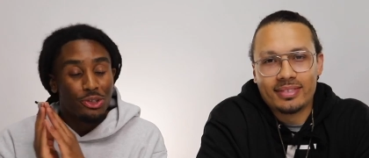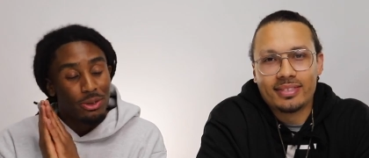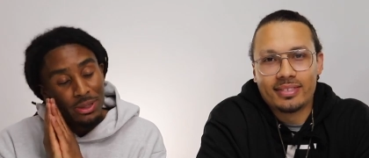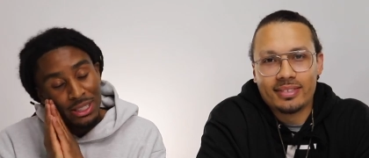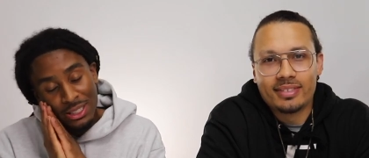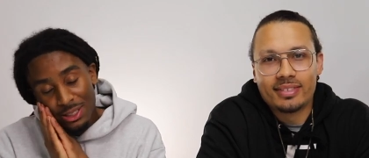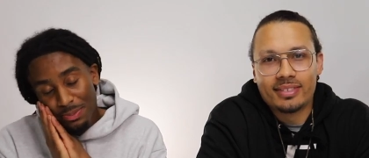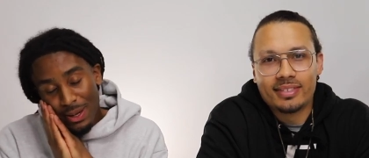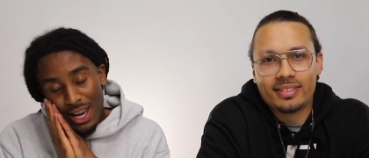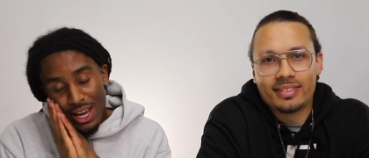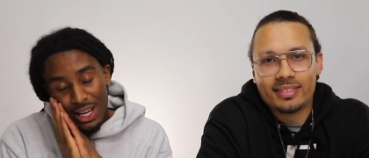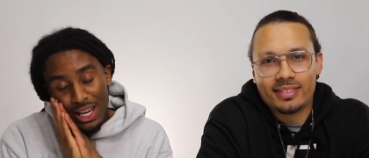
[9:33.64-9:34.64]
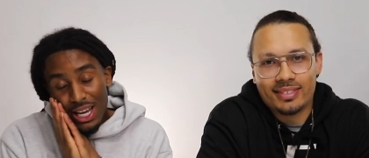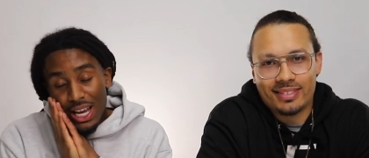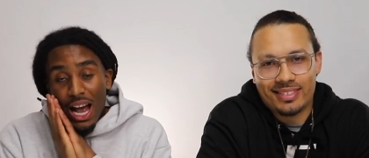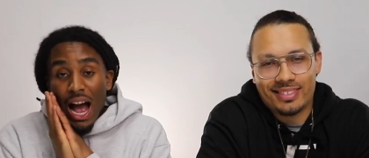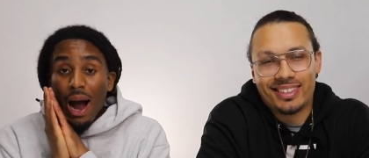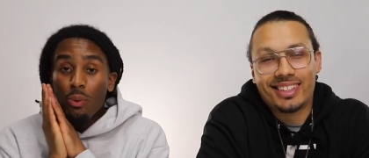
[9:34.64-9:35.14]
Speaker 1: dreaming of this pack.
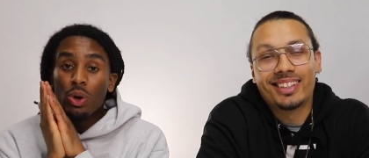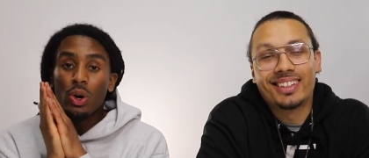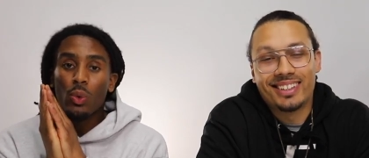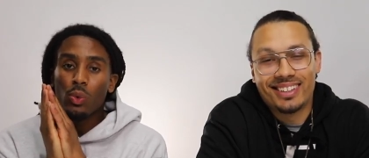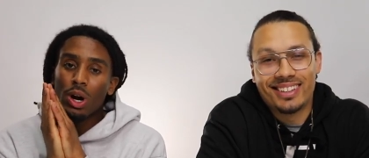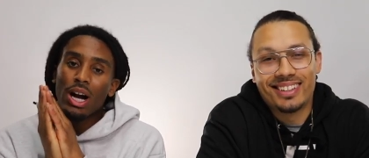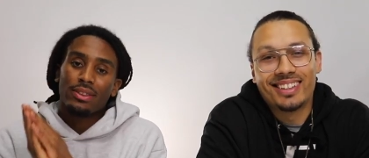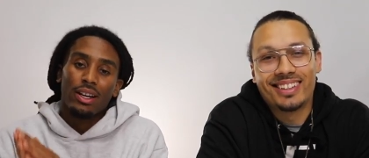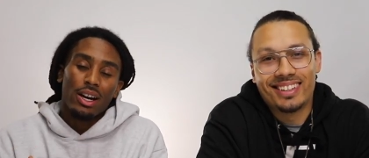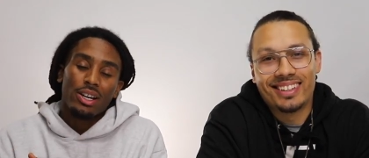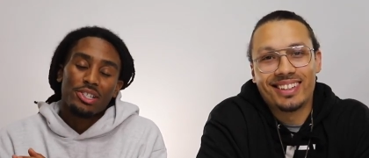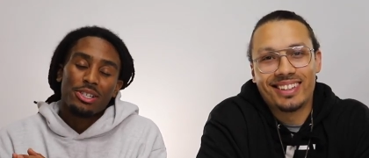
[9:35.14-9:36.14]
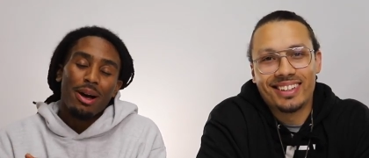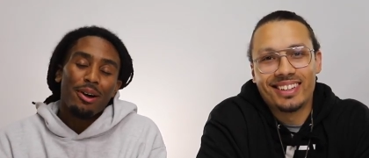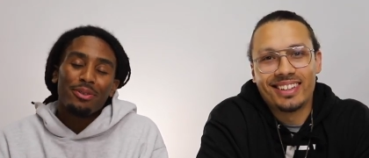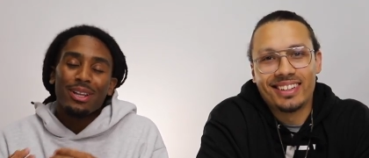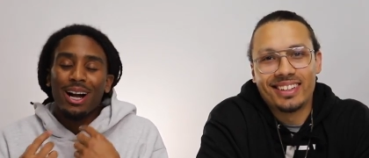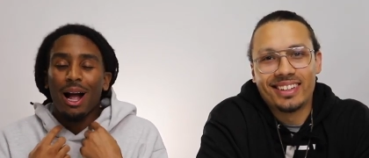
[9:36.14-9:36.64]
I will rock the air show.
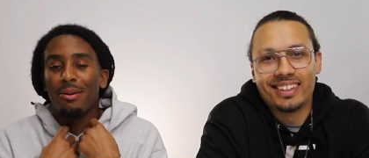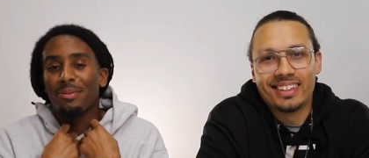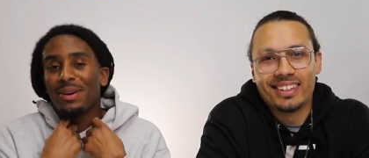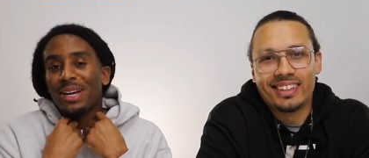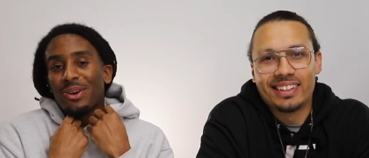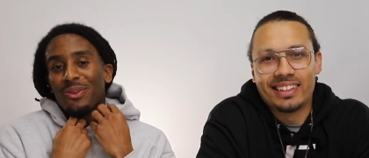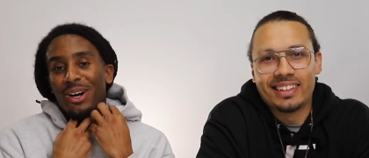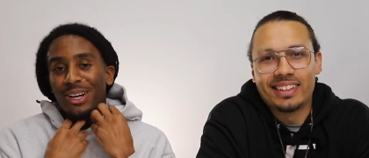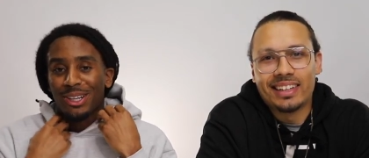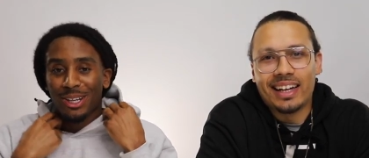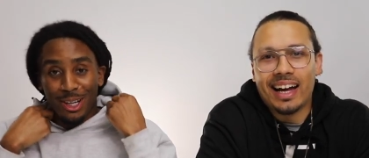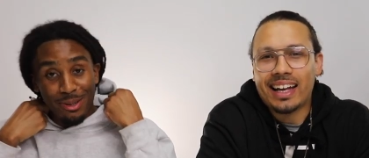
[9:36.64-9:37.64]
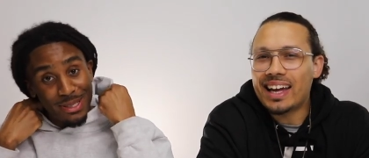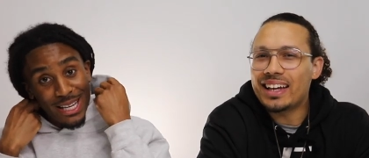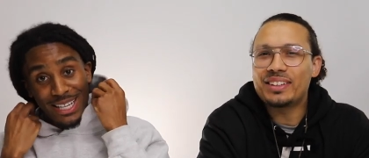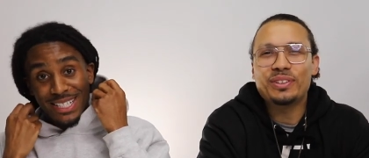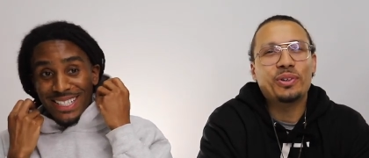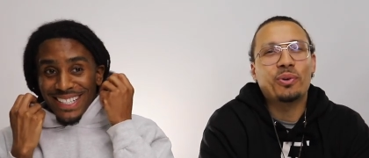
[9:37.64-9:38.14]
I feel like I'll make it work. You know, what I can't
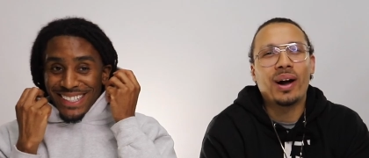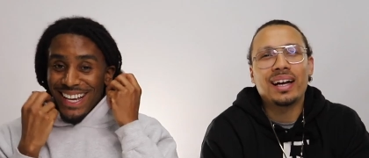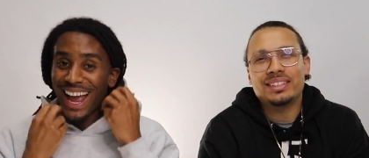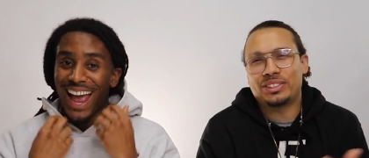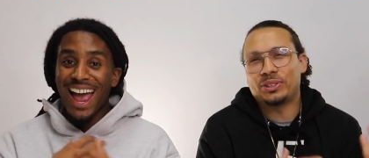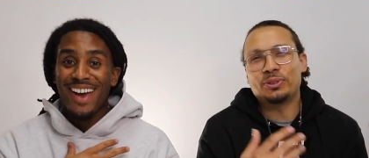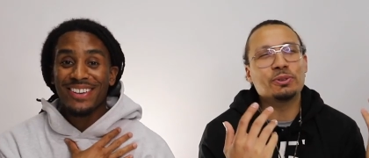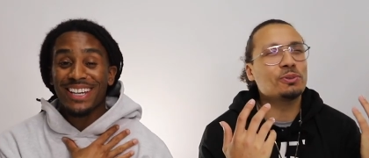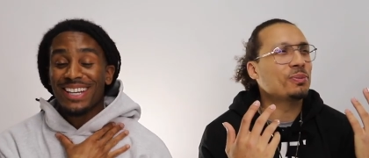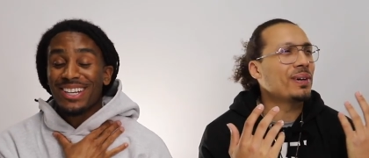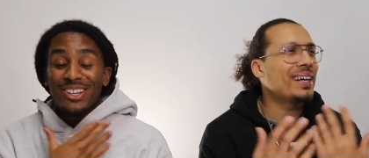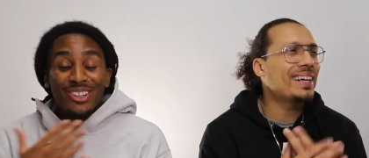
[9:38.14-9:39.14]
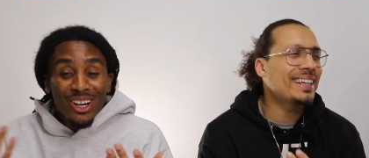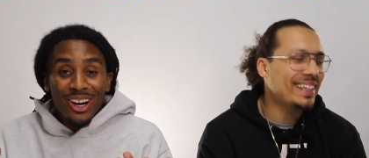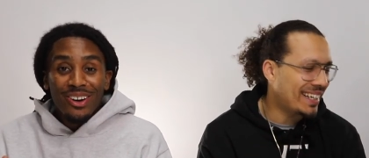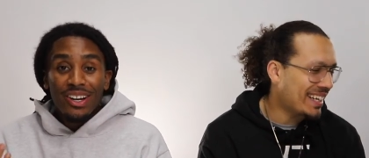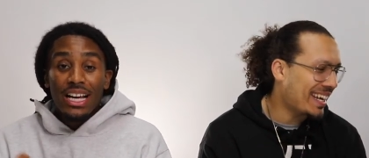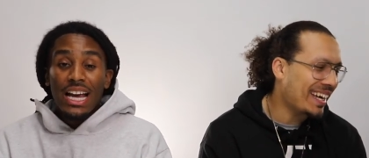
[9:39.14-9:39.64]
saying? do Just the white shoe, bro. You
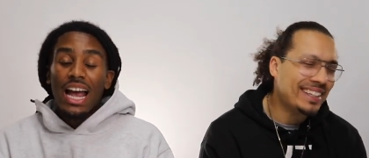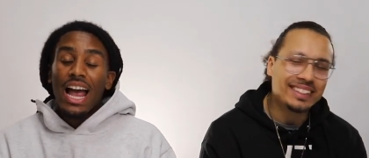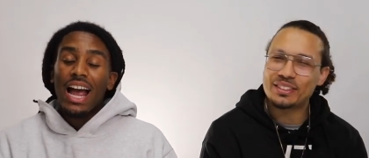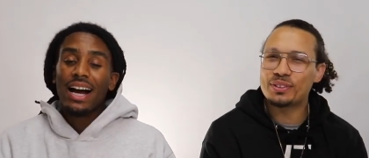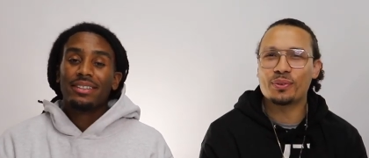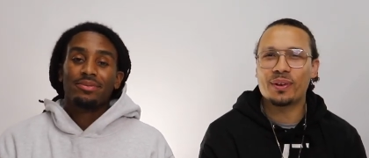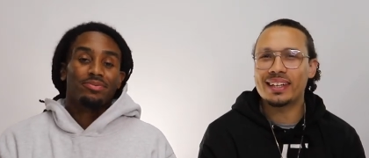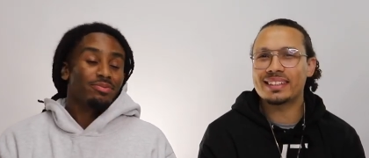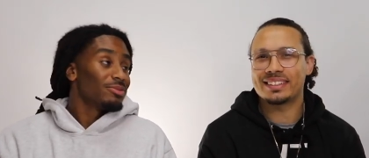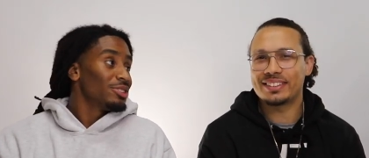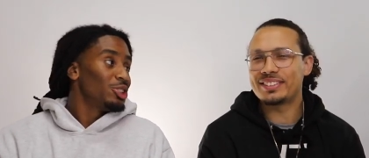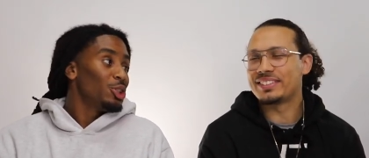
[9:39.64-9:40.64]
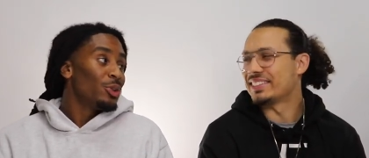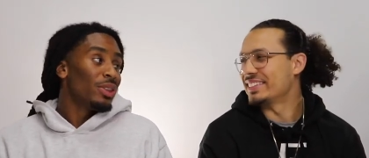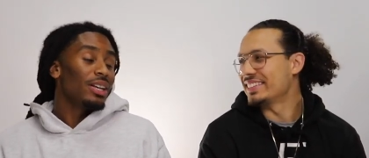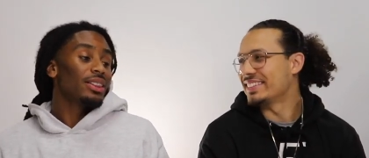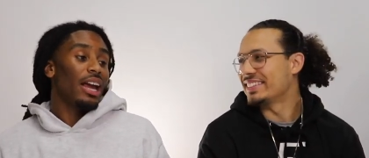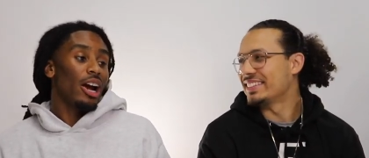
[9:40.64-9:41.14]
know? I
Speaker 2: can't do the white shoe. Do you
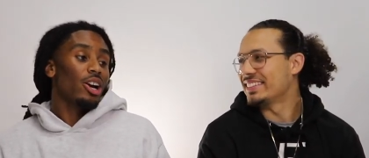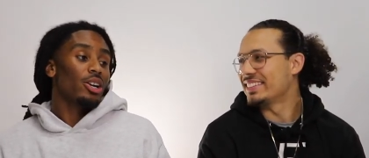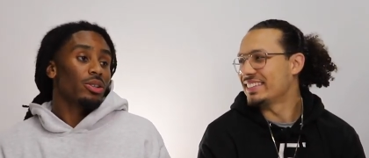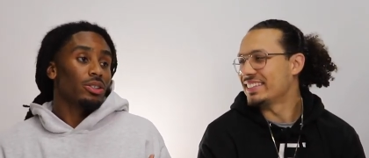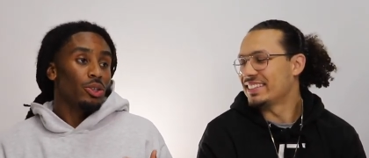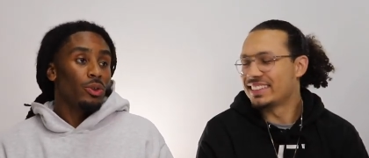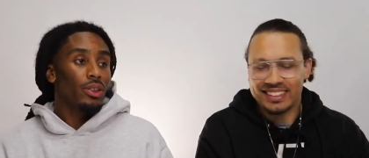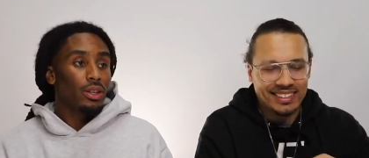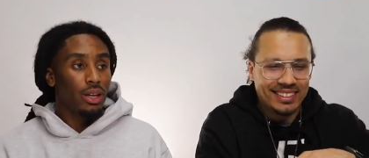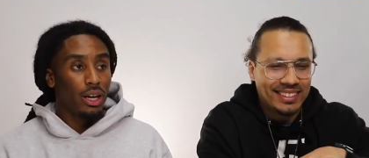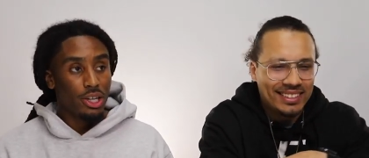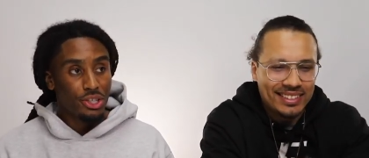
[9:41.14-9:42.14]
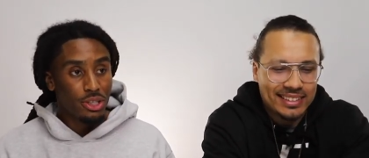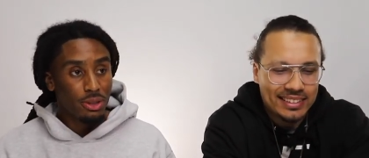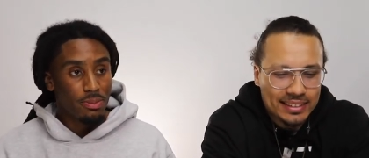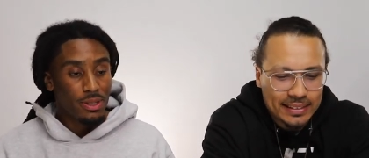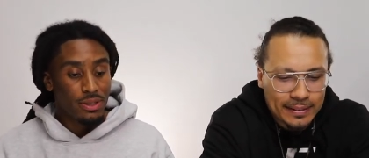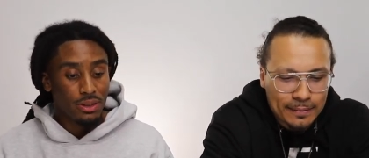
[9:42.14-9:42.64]
Speaker 1: think the air? Do you think the
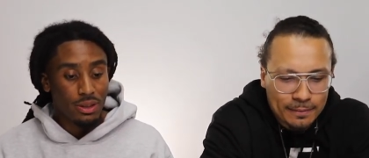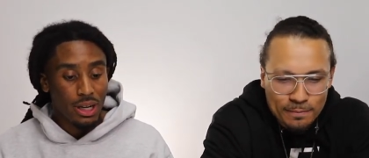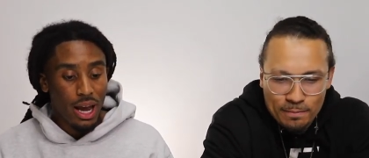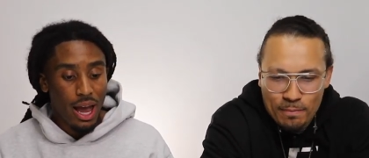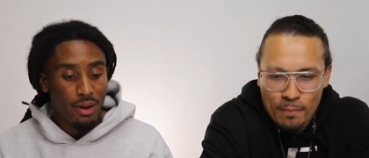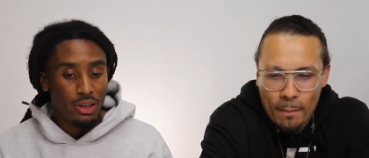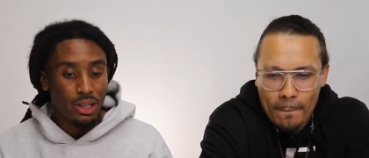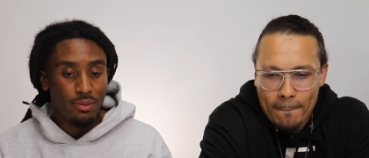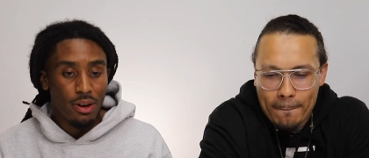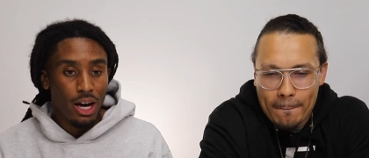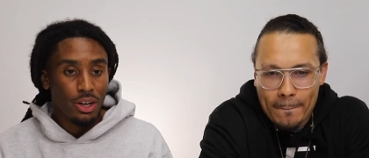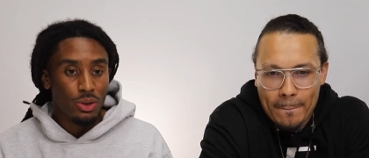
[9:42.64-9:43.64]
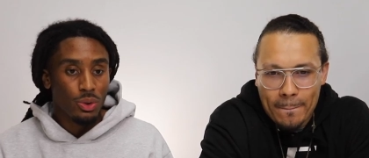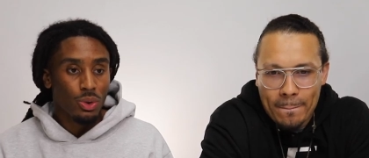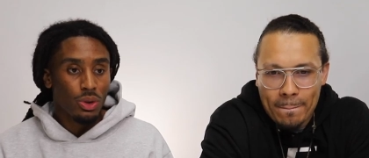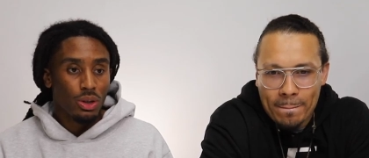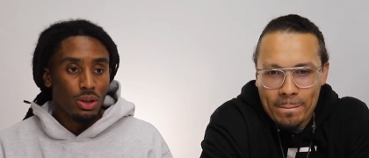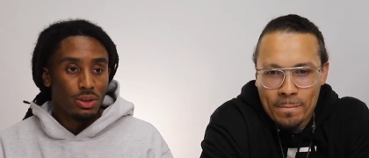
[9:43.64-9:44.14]
airship is gonna have any
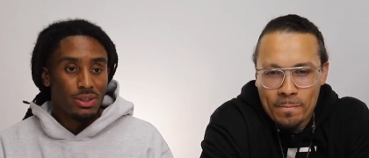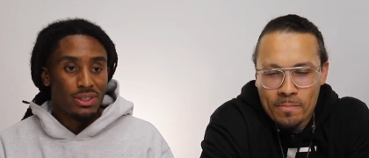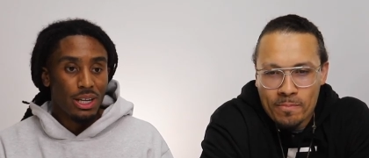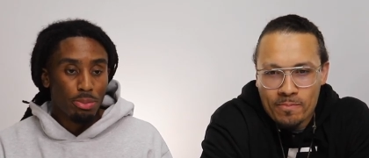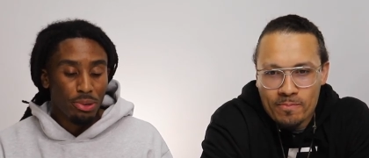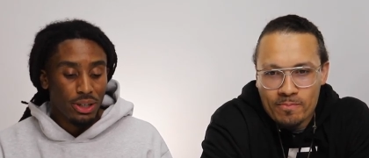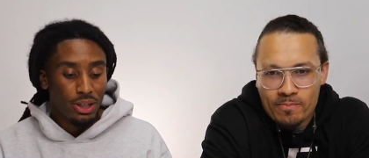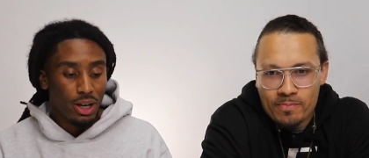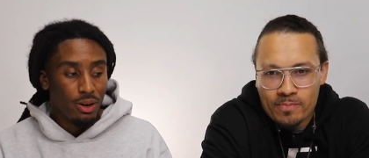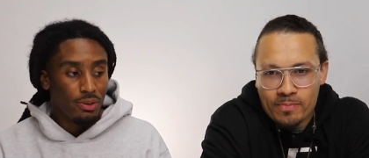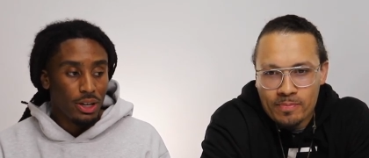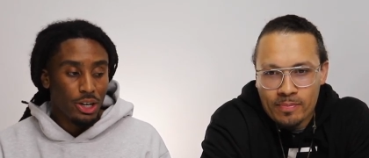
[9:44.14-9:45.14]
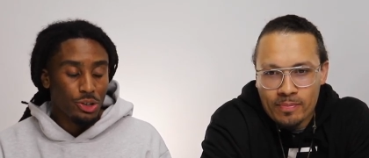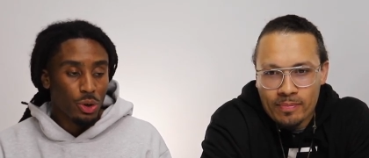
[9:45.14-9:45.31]
value separate of the Air